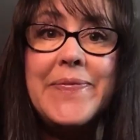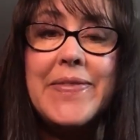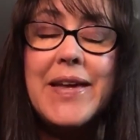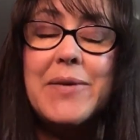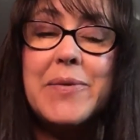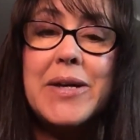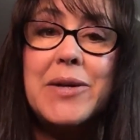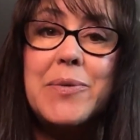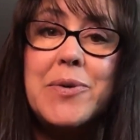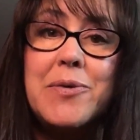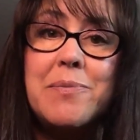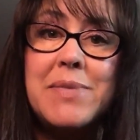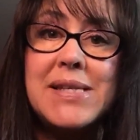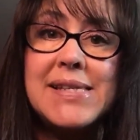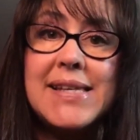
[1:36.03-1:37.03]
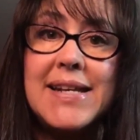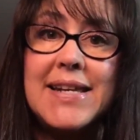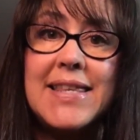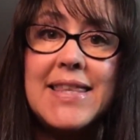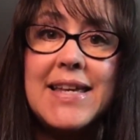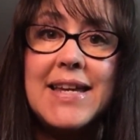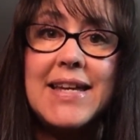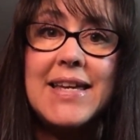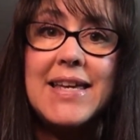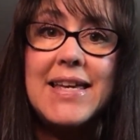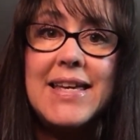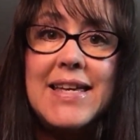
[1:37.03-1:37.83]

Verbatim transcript: That way you won't miss anything.